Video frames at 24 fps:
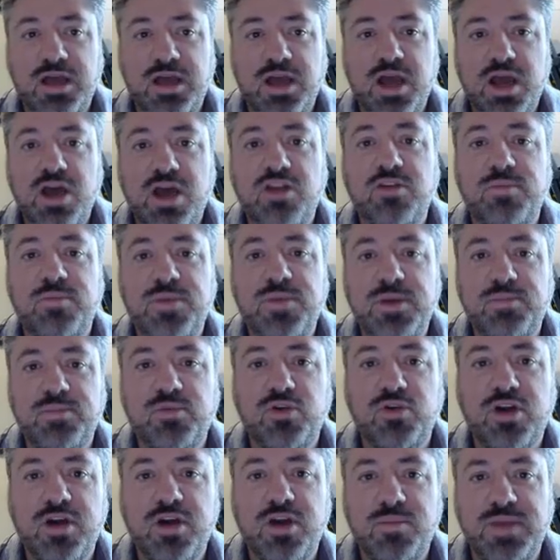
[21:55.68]
other
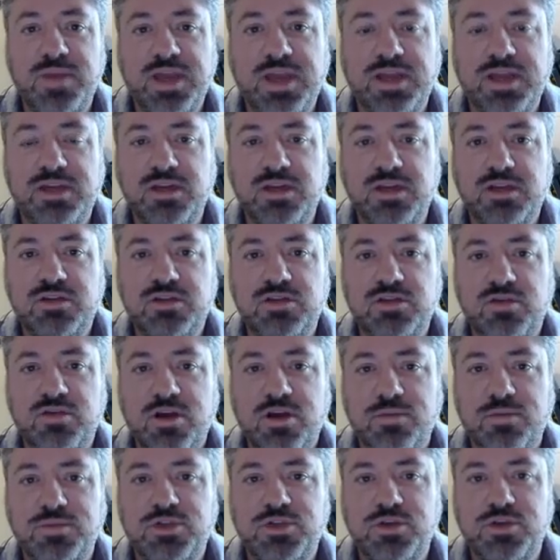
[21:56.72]
people come in to
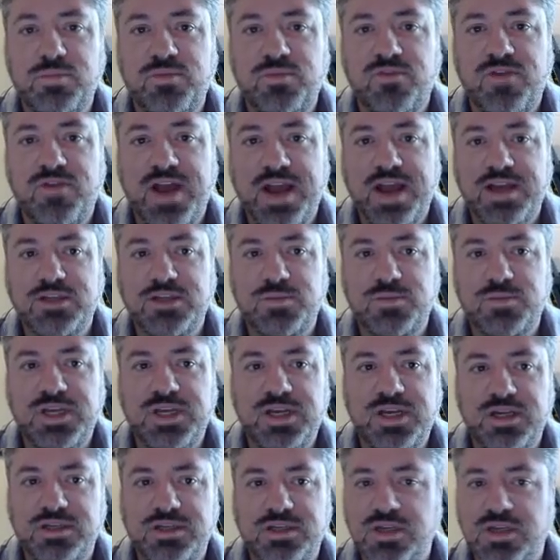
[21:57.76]
help supervise,
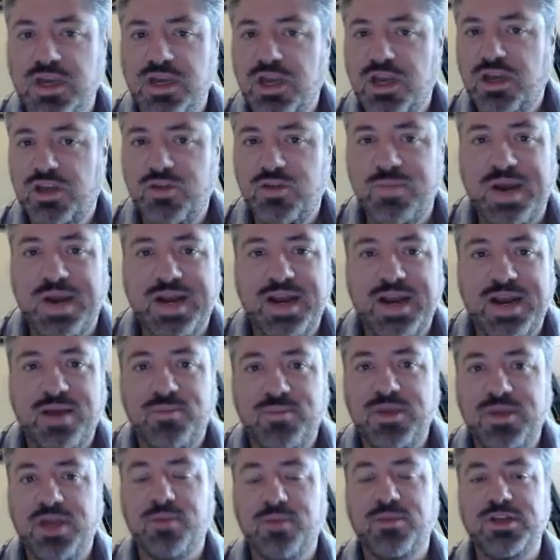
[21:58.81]
because you might not
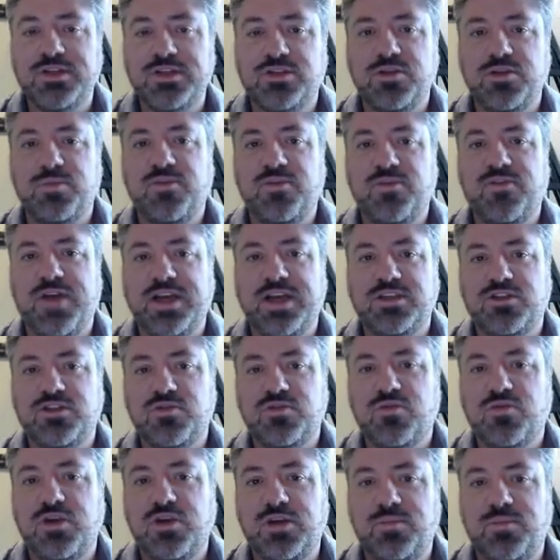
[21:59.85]
be able to supervise 20